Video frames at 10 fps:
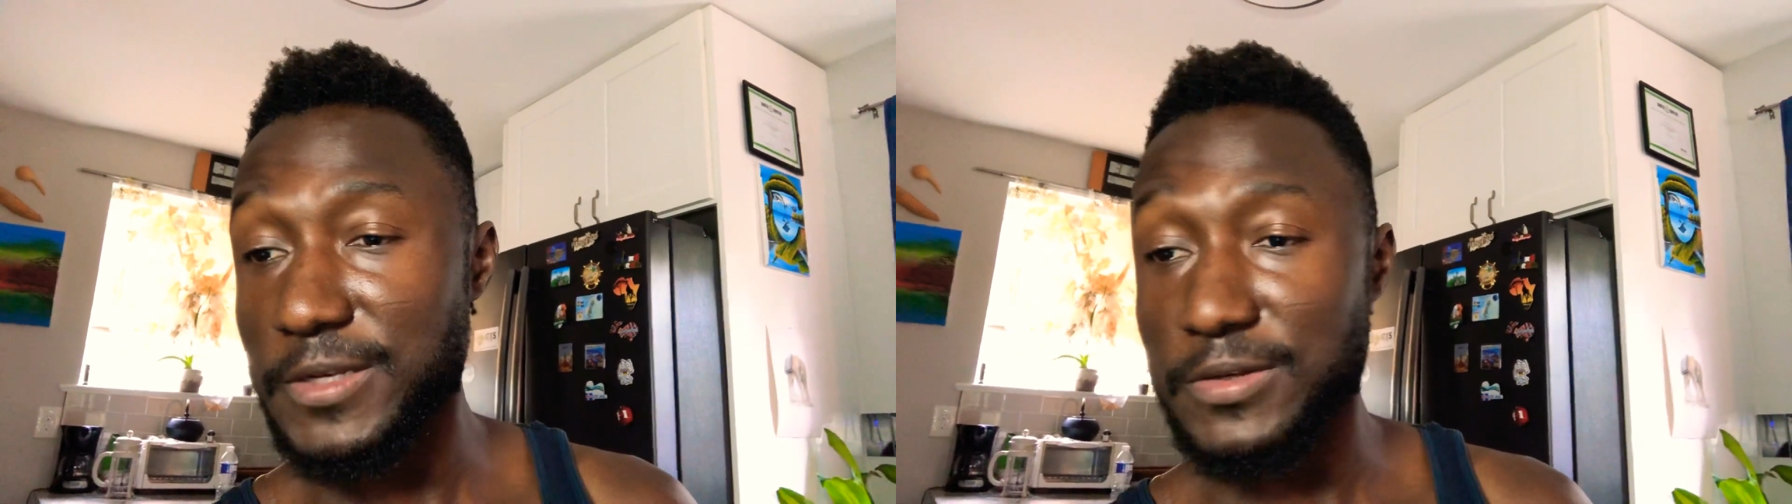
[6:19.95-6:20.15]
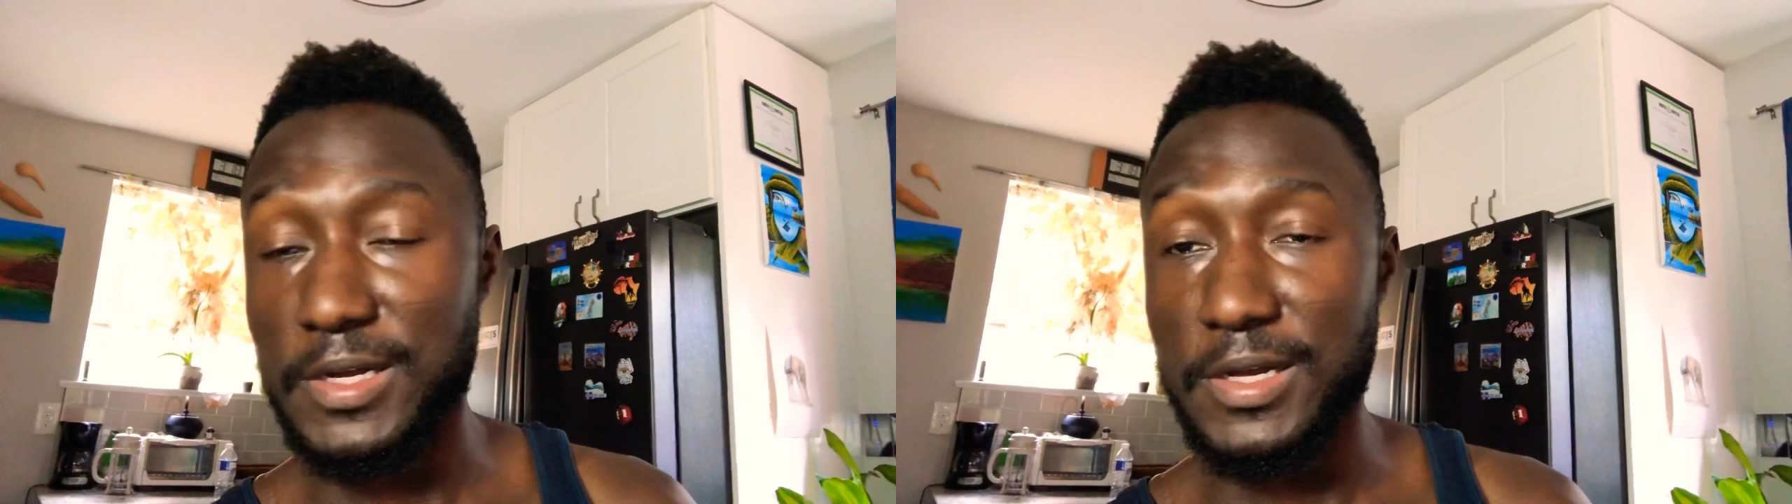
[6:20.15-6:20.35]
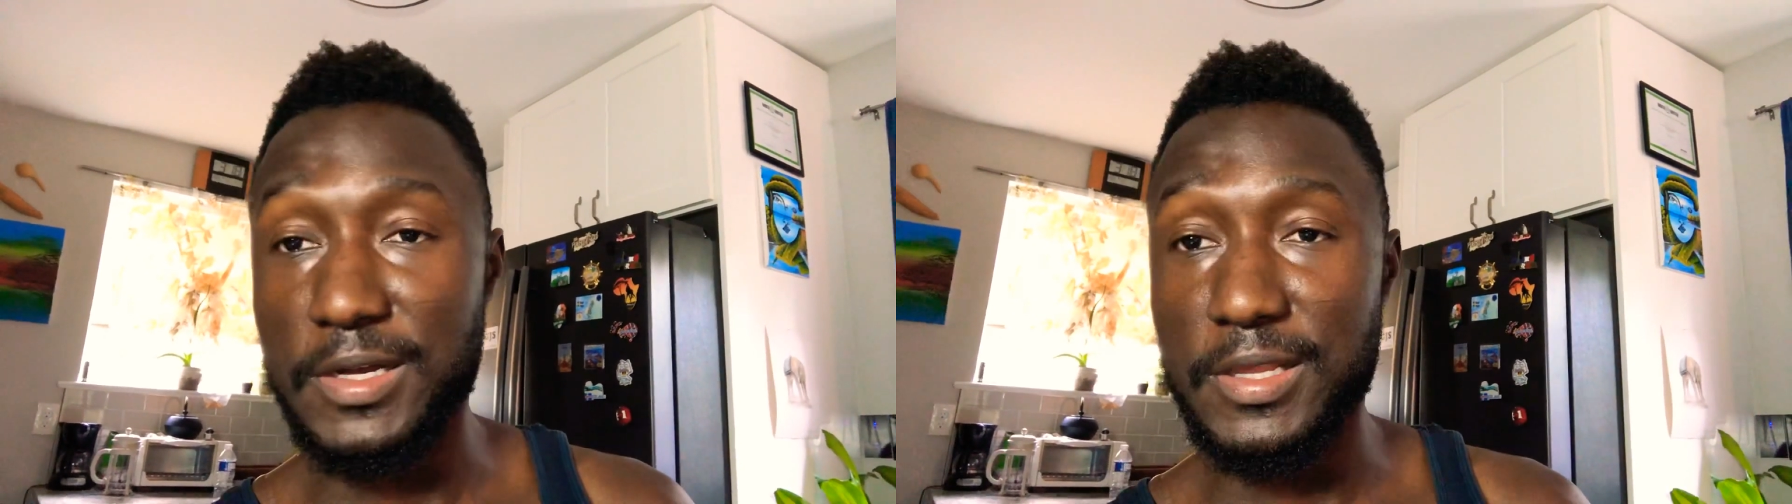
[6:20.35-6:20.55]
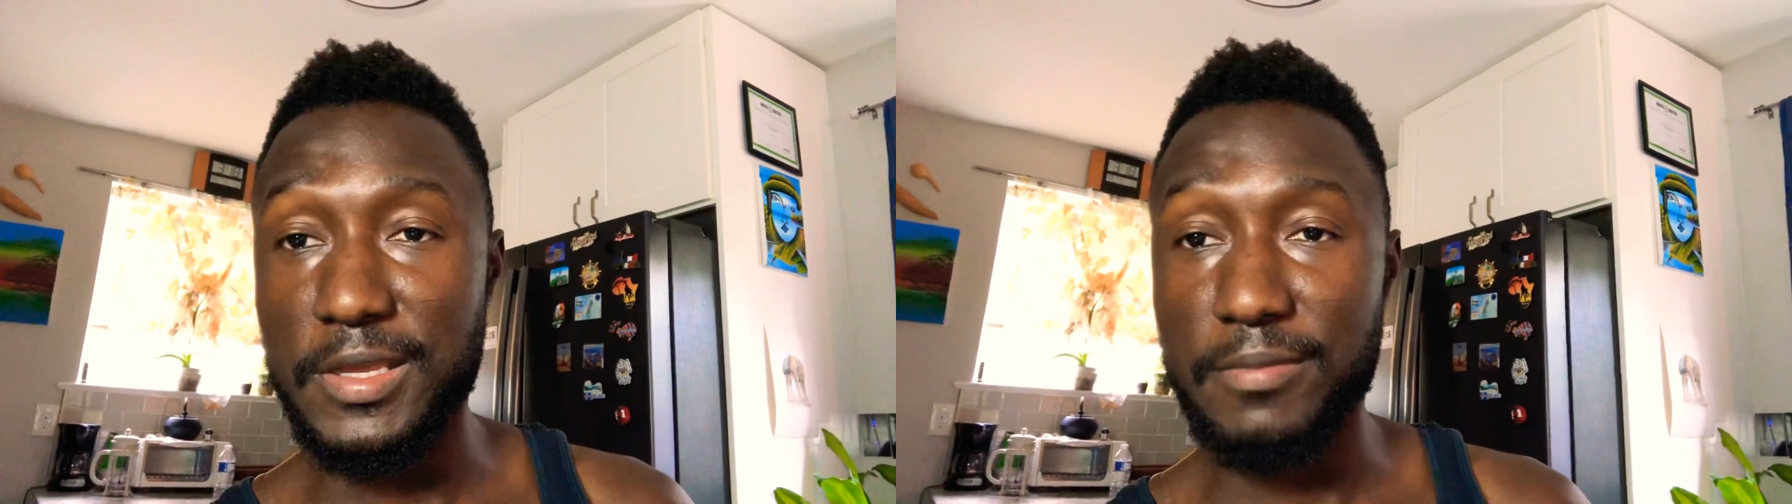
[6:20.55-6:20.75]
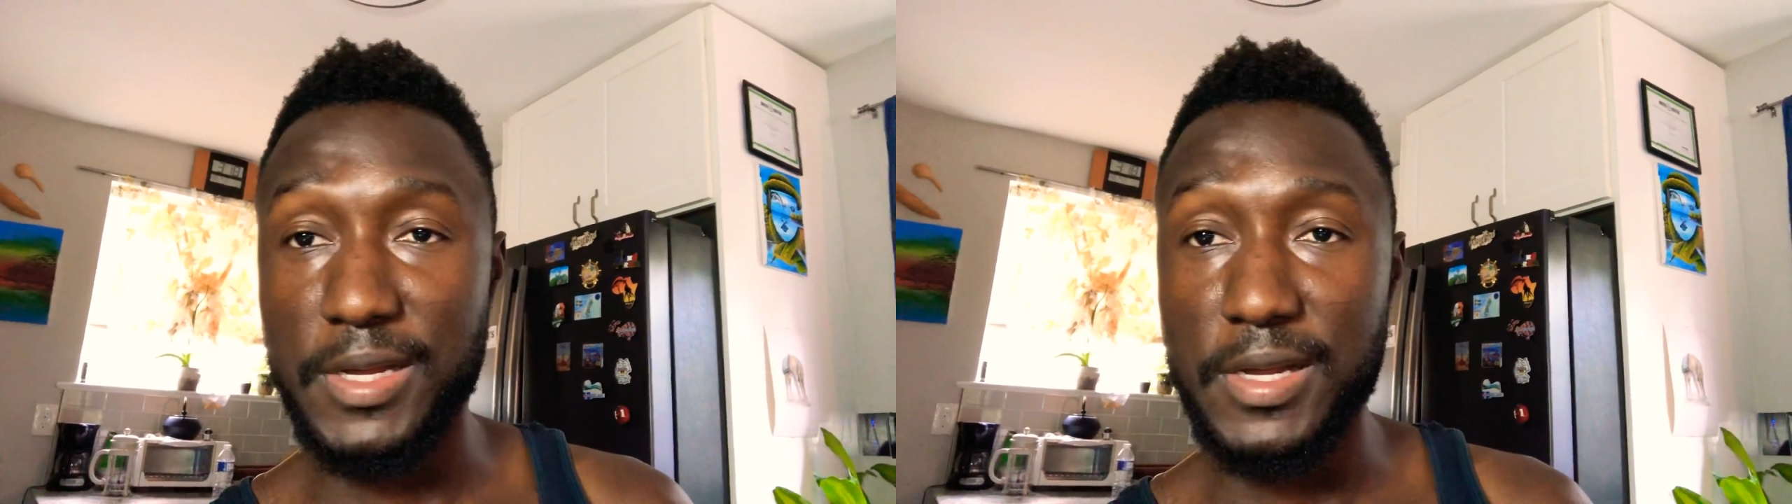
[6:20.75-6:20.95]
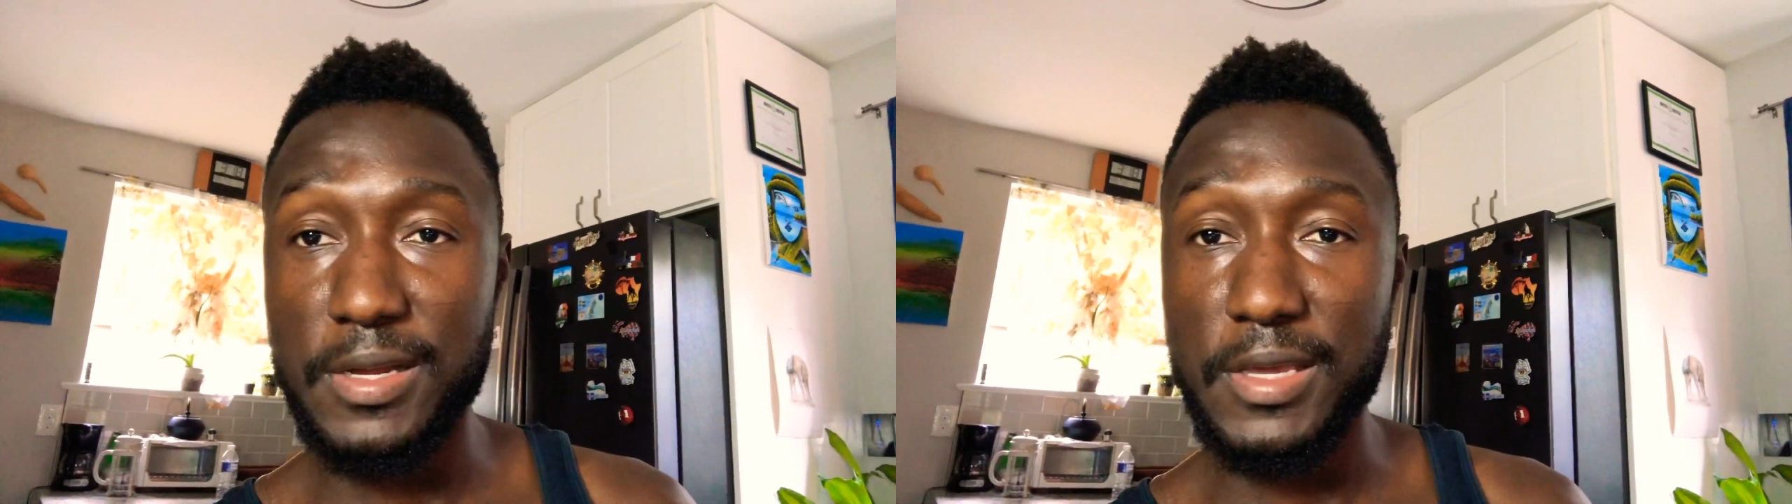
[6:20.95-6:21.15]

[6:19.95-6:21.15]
You got a Mac